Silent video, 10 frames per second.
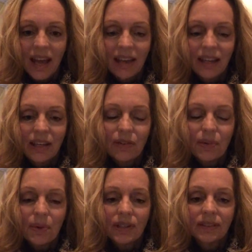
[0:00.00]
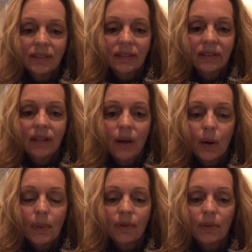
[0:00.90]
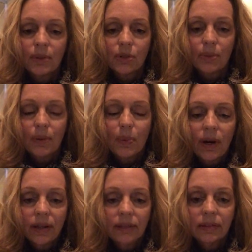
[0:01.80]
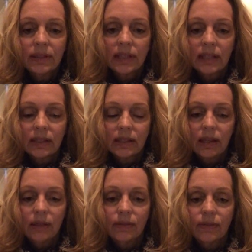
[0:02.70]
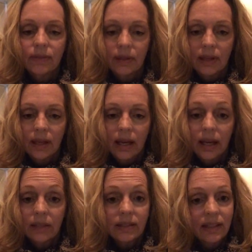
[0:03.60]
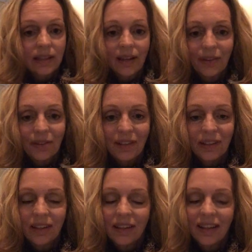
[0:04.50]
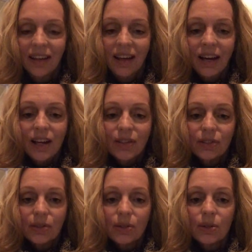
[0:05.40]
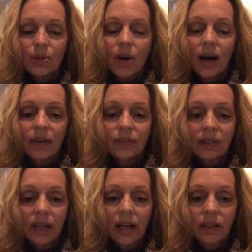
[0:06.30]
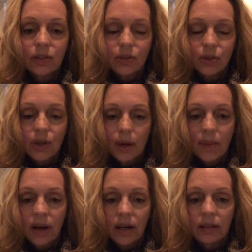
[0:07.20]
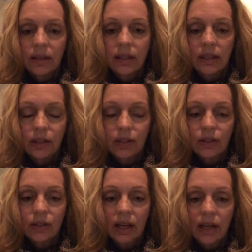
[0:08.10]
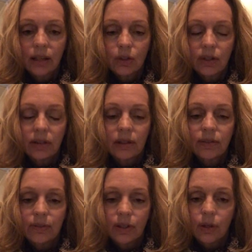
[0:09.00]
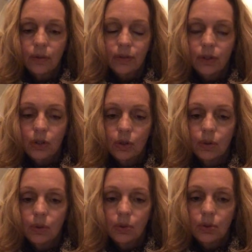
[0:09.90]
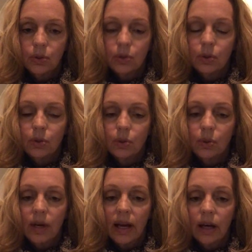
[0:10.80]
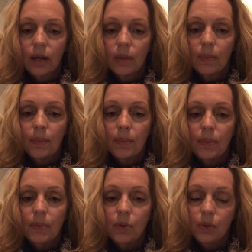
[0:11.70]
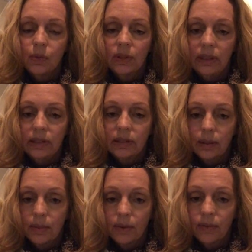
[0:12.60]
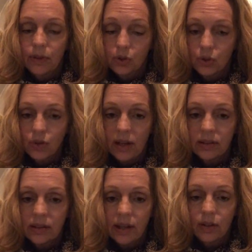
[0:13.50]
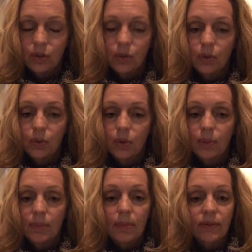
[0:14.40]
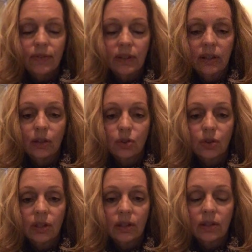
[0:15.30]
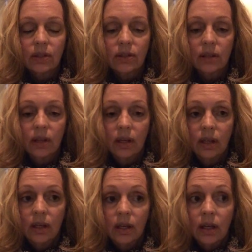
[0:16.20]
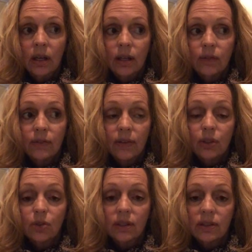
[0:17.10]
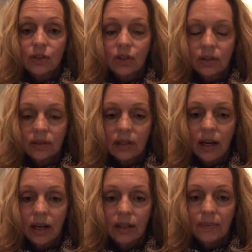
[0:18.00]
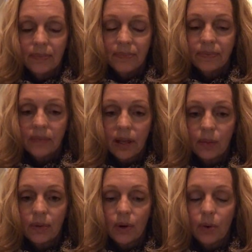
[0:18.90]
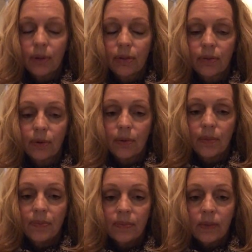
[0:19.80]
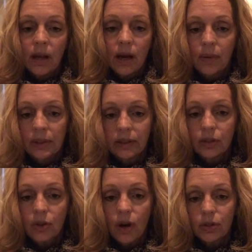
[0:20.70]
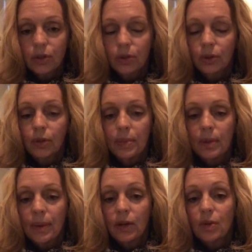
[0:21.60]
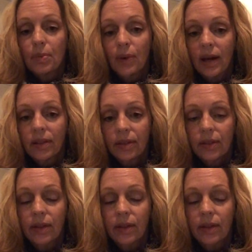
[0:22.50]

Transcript: Hey everyone, hope everyone's doing well, staying safe, and staying healthy. So I felt guided to come on here and create this video for you to help you release some of the stress that you may be feeling during this very transitional time that we're going through. I would like to talk to you a little bit about your breath.